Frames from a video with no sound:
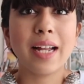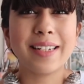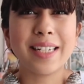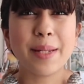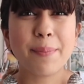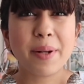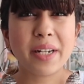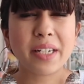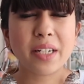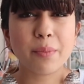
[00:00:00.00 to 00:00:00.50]

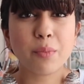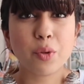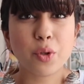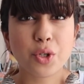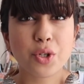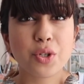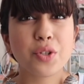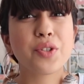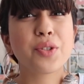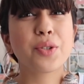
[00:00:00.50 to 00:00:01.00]
Depict
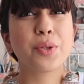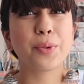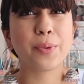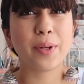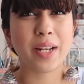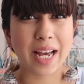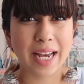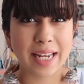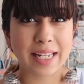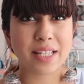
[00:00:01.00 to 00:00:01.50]
emotions
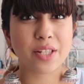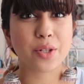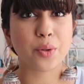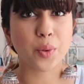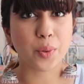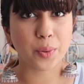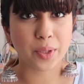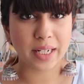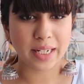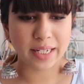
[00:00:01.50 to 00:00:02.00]
through lines
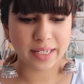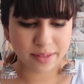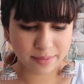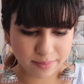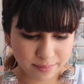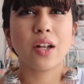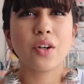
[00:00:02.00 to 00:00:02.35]
only.